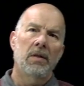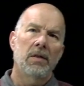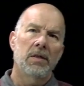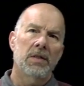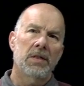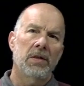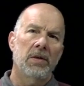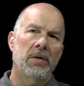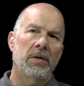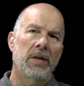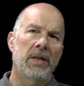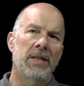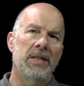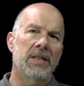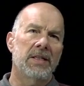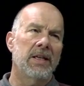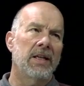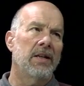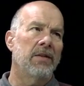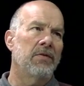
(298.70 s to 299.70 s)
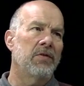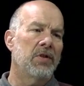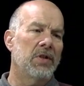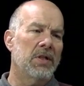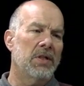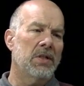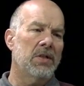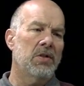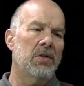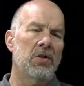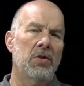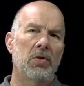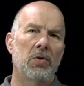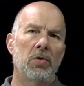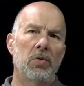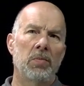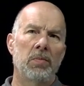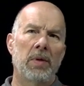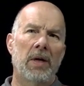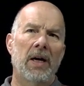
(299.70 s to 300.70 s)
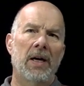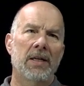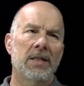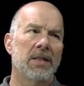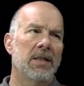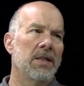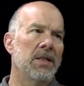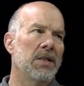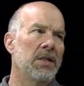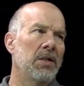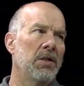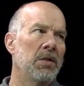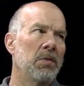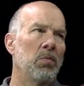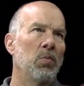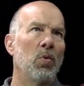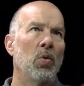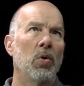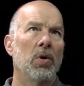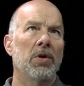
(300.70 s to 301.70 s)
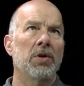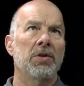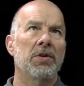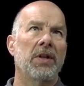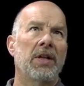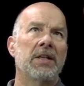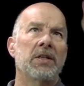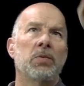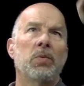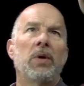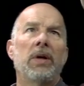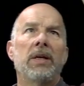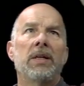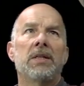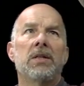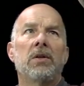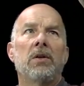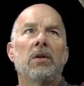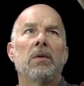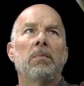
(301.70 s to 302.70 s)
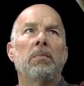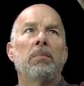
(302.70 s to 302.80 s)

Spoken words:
So instead of just 2 boxes, there's more. So that's why it's called